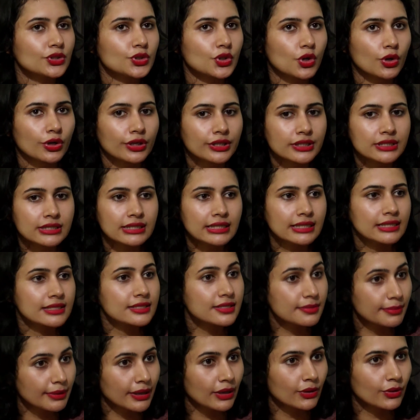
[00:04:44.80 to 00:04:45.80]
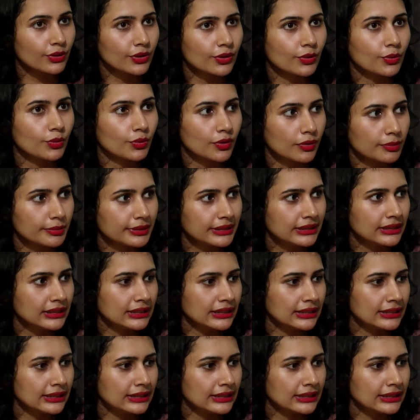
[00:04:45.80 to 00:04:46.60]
strongest things about a woman